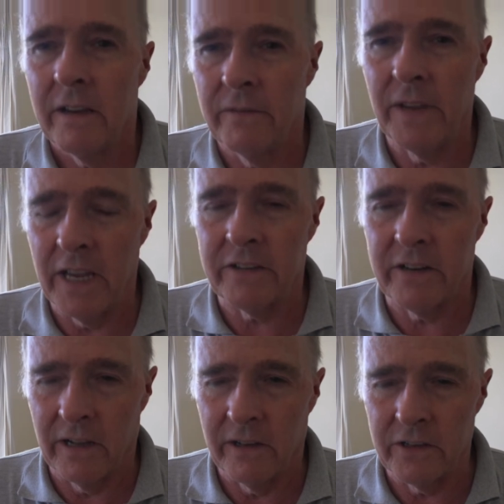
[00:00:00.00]

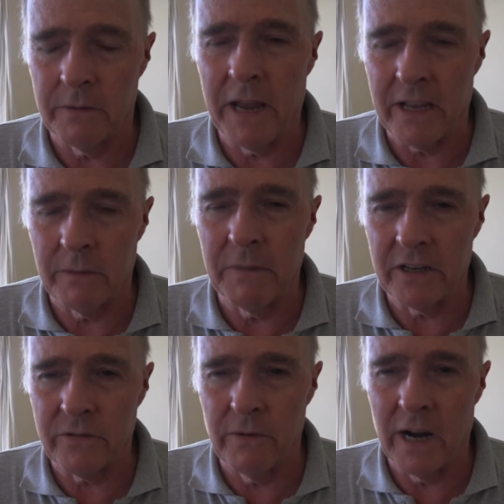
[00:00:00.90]
Viettel is about the
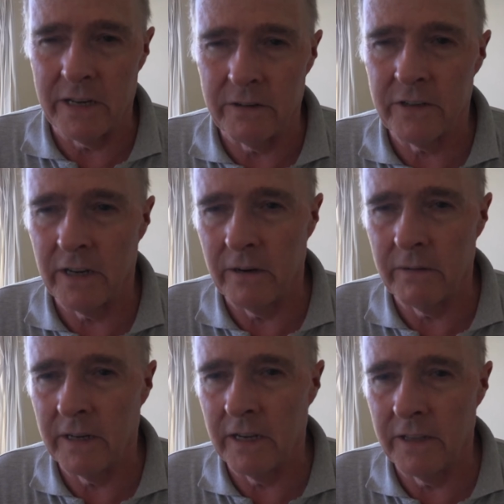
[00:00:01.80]
best one.
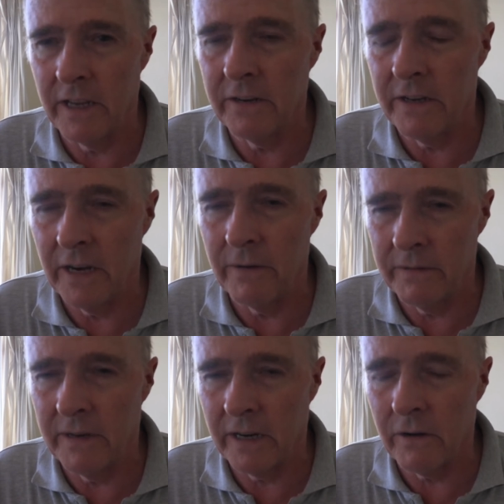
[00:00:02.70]
So, and then
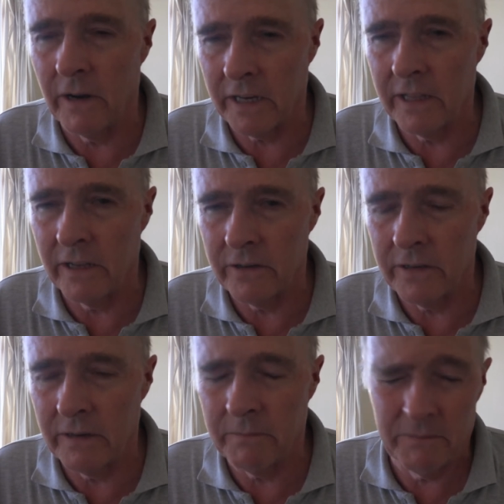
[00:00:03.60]
they're quite close.
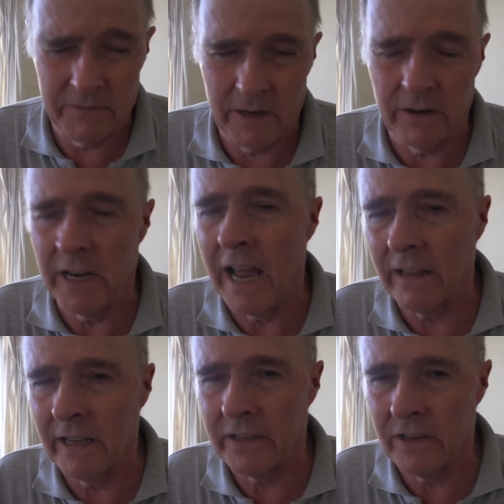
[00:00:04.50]
They've got an
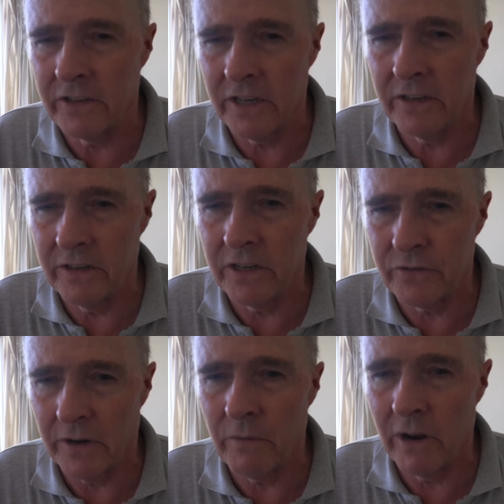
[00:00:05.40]
outlet that's in
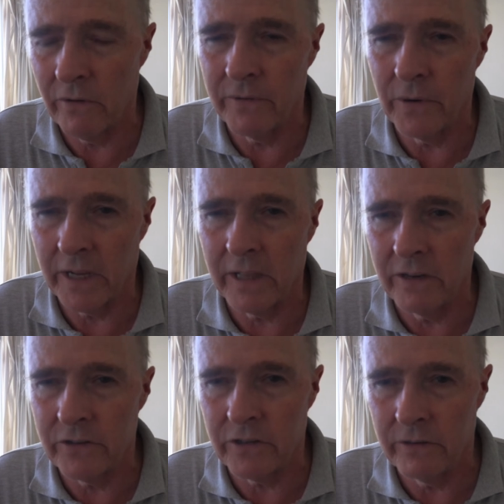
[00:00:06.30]
District 1 or very
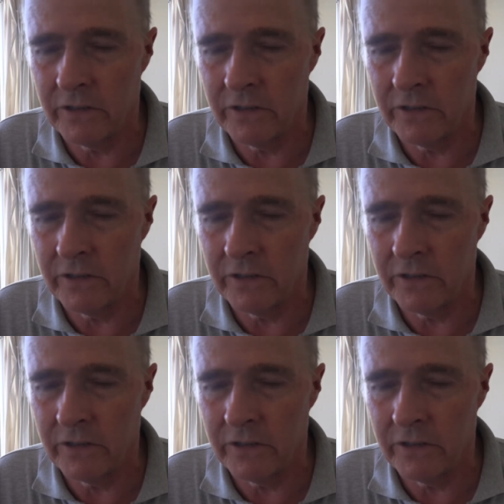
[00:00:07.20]
close to.